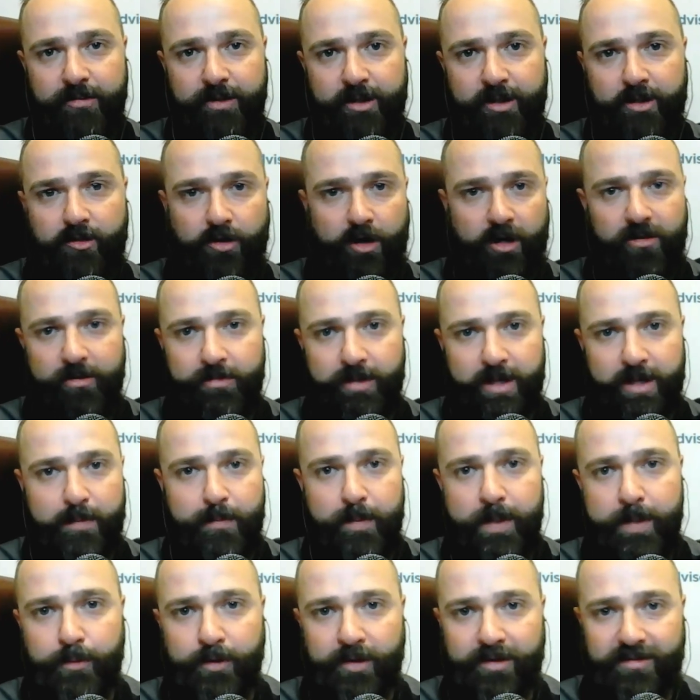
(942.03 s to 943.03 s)
I mean, you talk to many
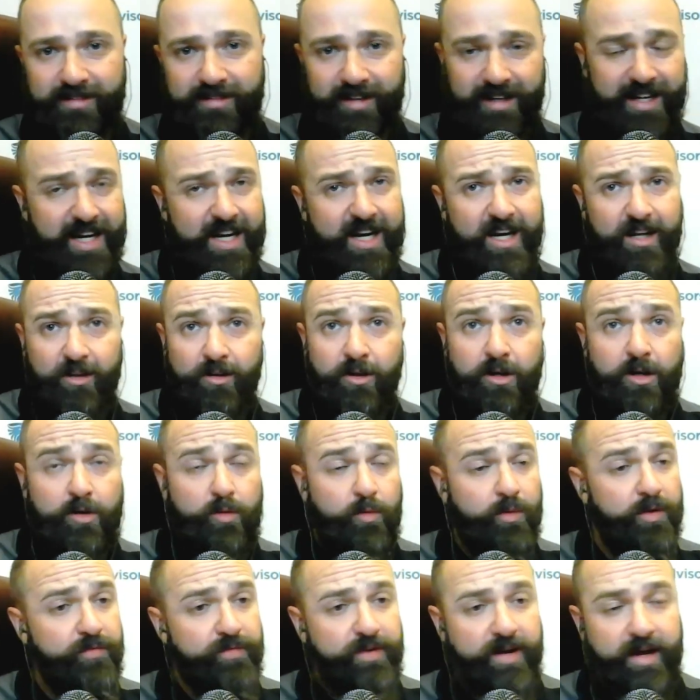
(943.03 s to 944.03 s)
people, they say,
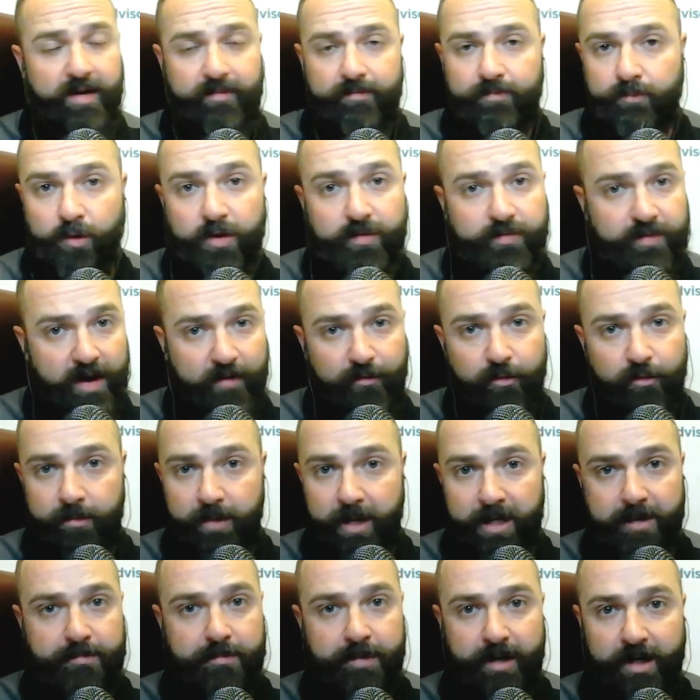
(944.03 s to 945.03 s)
look, we've never
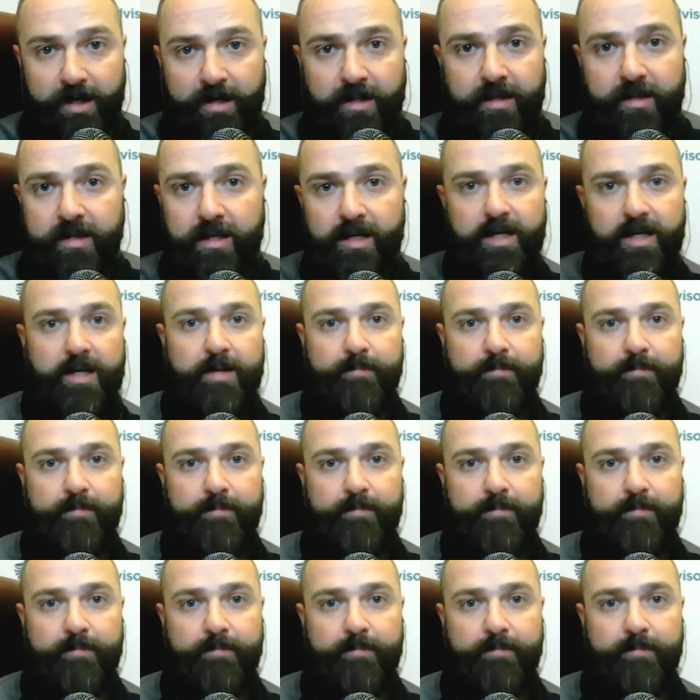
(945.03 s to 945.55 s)
made money.